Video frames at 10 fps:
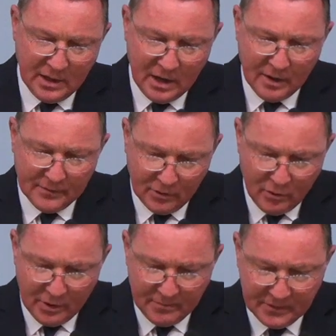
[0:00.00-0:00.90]
of the
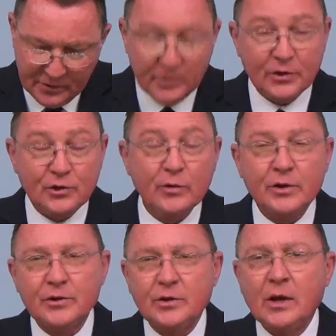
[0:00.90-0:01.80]
Lord to the
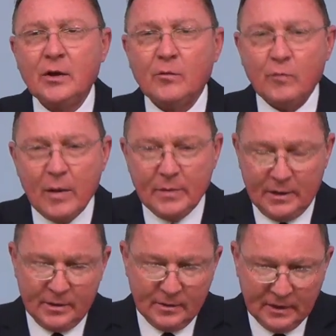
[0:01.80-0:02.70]
Jewish
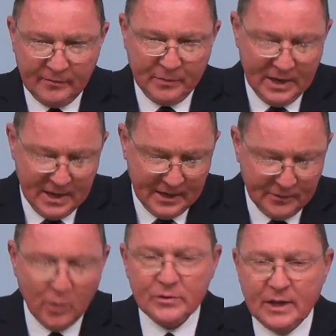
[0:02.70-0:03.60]
remnant left behind,
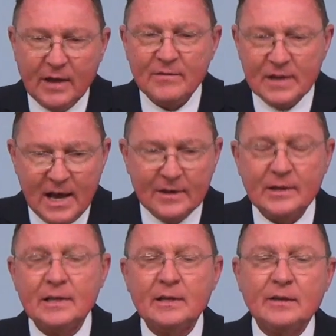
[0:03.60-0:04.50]
those that have not
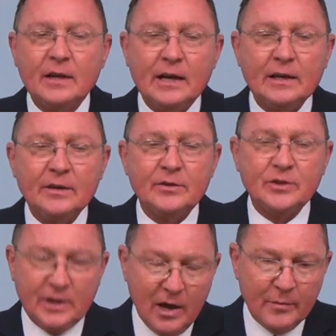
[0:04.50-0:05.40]
uh,
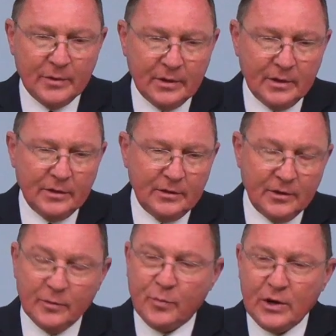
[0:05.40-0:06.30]
succumbed to
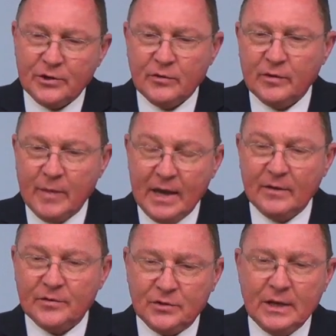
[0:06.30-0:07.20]
the pressure of the man
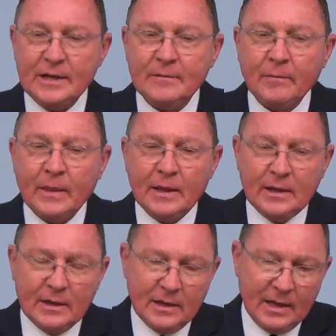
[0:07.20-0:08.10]
of sin,
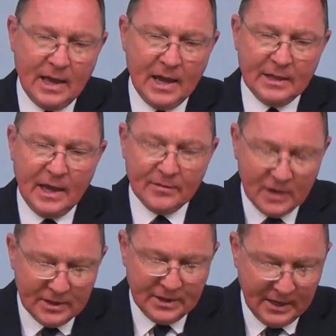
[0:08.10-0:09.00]
and they have
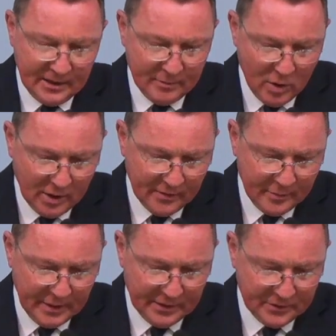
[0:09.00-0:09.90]
not taken the mark of the
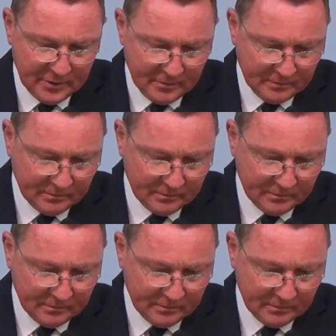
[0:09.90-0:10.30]
beast.